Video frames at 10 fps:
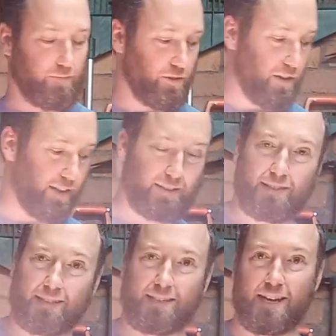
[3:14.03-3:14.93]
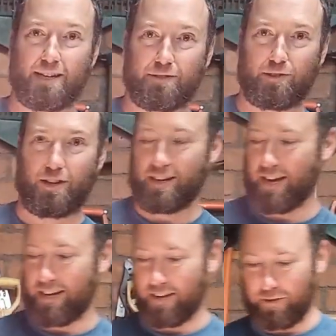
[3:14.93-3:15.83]
So that's 16 hours of light,
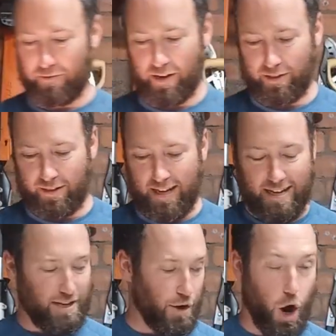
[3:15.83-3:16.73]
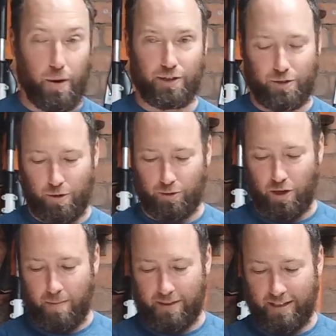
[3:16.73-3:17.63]
8 hours of rest. No external
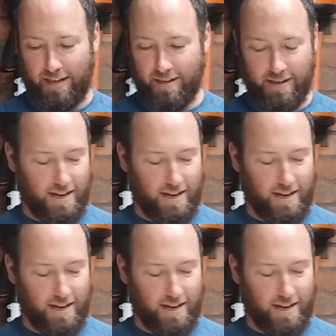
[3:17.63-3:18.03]
timers needed.